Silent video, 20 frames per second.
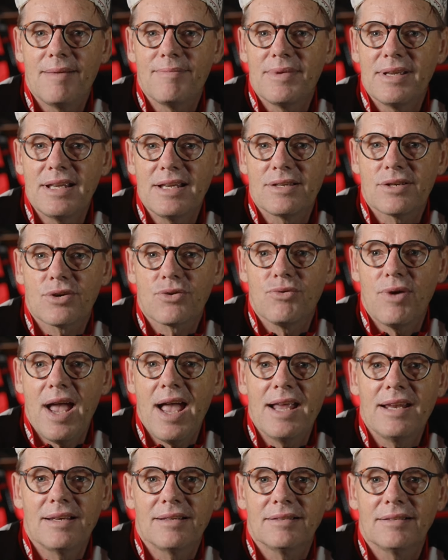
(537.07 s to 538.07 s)
It's
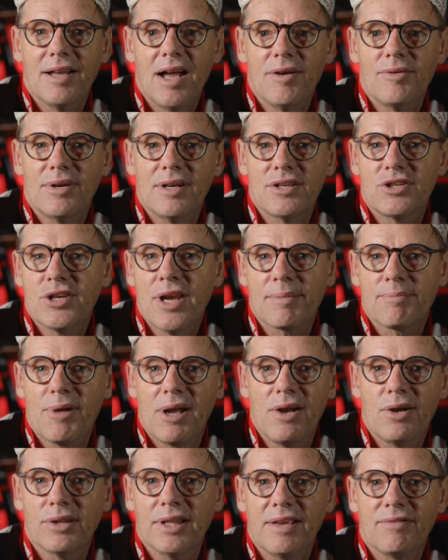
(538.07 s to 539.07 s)
great. I'd chuck
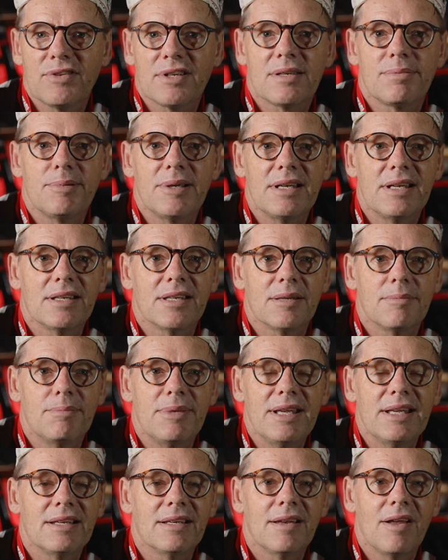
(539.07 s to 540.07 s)
my old 11-speed in the
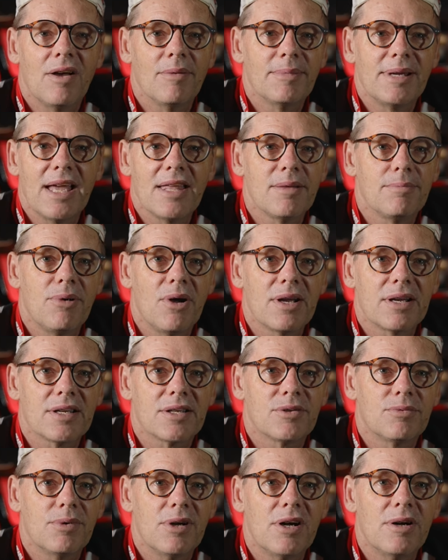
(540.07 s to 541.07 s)
bin on my other bike
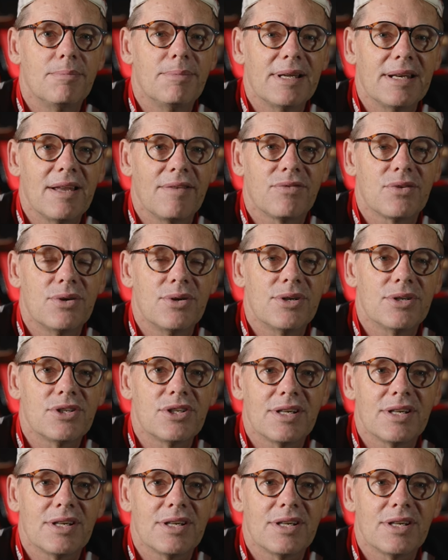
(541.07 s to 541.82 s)
as well, but of course,